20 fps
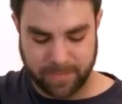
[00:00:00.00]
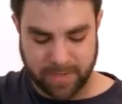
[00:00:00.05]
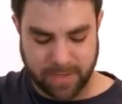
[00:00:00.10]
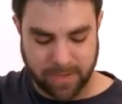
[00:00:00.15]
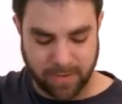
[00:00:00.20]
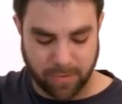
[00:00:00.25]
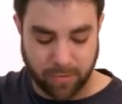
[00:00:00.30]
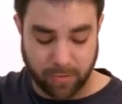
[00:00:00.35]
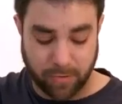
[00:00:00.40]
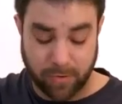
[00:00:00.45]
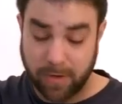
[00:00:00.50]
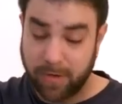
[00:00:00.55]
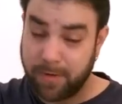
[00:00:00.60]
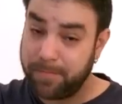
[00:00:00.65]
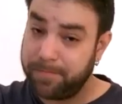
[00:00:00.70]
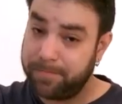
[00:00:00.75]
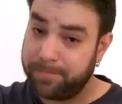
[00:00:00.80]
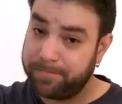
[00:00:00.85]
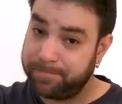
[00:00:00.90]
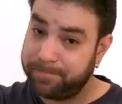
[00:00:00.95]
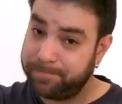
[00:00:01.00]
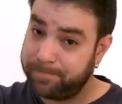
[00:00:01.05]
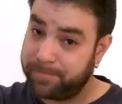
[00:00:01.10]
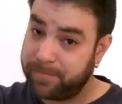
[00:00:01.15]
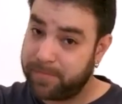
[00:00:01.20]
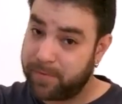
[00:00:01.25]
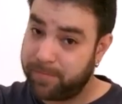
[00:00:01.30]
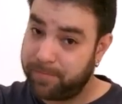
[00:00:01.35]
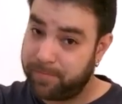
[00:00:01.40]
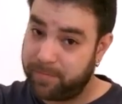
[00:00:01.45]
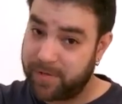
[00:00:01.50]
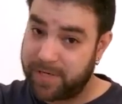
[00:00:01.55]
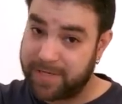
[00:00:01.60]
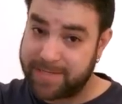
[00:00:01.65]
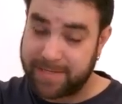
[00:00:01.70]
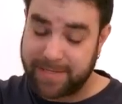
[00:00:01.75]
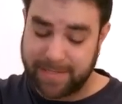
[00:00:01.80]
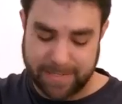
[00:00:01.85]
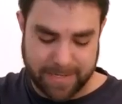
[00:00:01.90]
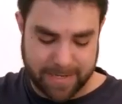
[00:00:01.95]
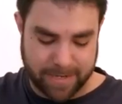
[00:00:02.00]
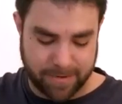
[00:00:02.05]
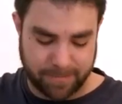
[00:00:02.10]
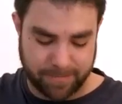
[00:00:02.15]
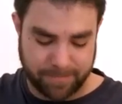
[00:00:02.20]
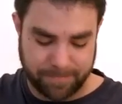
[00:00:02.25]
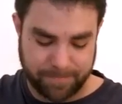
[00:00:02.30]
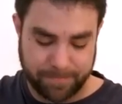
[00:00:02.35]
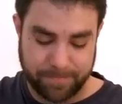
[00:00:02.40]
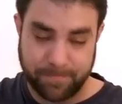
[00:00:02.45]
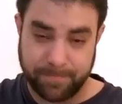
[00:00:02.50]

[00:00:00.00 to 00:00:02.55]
okay, or pressing it down.